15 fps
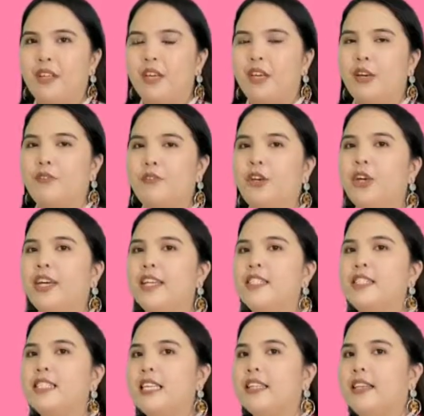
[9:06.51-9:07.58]
If you can
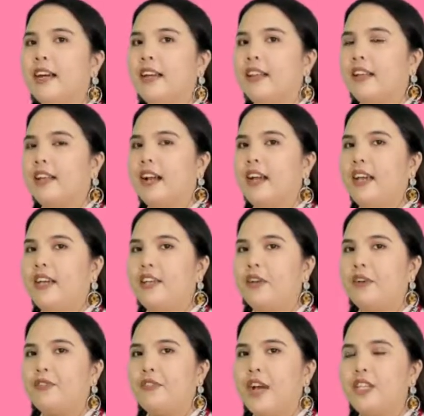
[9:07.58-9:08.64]
see that kind
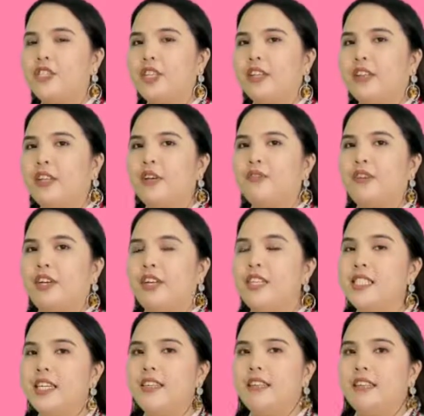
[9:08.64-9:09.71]
of adjective in a
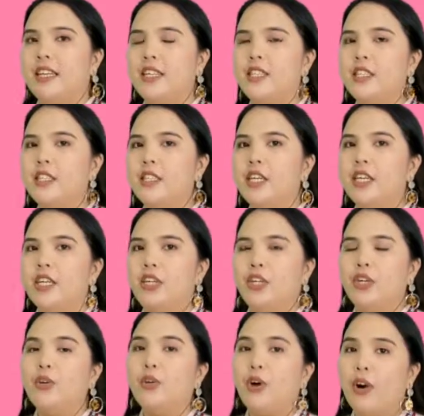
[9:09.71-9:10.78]
sentence,
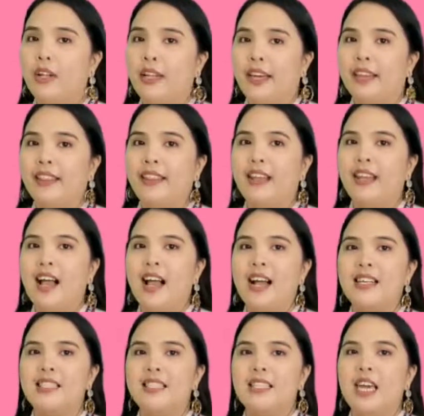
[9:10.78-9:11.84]
you call it
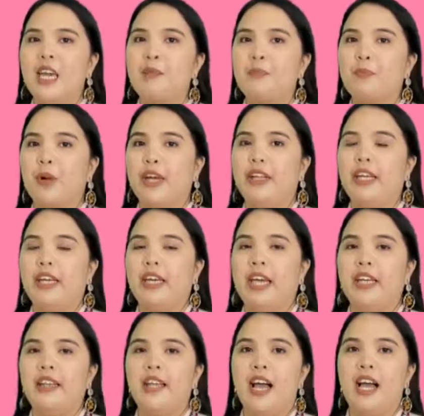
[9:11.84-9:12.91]
as a
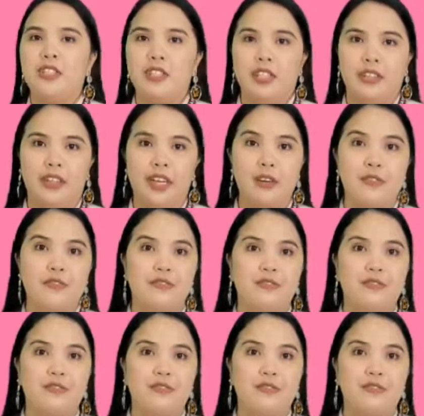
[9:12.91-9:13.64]
predicate adjective.